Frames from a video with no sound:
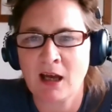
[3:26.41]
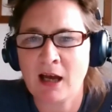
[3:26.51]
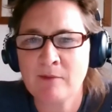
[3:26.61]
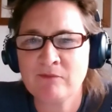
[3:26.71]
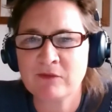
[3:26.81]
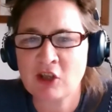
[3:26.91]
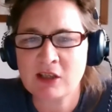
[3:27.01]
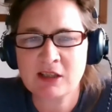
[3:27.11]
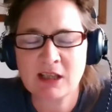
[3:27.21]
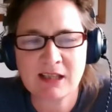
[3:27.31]
Um,
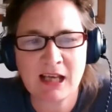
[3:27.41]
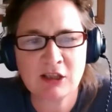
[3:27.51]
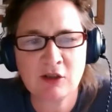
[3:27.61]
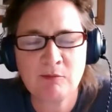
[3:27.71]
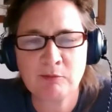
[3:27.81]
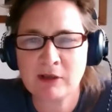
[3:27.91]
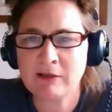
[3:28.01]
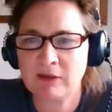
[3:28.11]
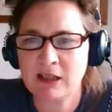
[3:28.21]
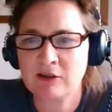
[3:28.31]
just to take you
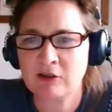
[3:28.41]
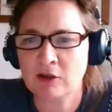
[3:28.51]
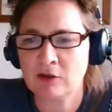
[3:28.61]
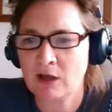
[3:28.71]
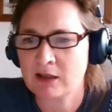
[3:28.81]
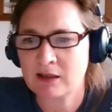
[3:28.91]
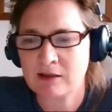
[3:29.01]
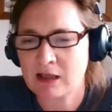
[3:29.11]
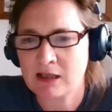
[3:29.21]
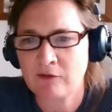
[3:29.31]
briefly through, uh,
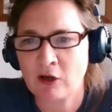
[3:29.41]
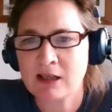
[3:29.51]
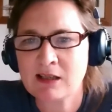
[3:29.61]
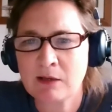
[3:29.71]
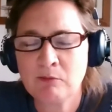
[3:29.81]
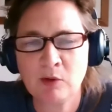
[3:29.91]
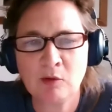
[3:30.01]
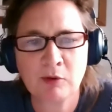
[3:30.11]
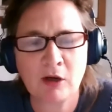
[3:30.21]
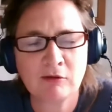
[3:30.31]
it's a very
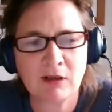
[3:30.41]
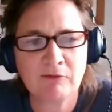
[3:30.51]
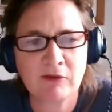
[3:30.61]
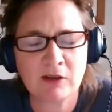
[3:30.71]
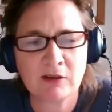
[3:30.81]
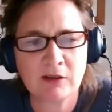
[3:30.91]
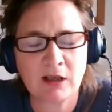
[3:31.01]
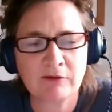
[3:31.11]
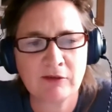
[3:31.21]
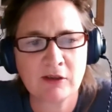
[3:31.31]
simple program for,
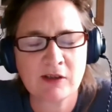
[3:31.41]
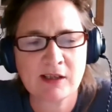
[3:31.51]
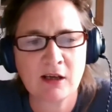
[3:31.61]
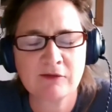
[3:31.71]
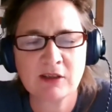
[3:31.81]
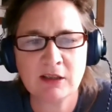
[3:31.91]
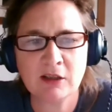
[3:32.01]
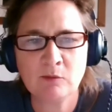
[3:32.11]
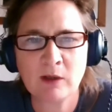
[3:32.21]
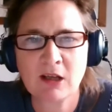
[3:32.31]
for this
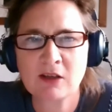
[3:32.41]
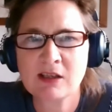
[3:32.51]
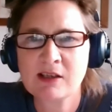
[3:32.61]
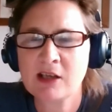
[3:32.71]
afternoon. We're going to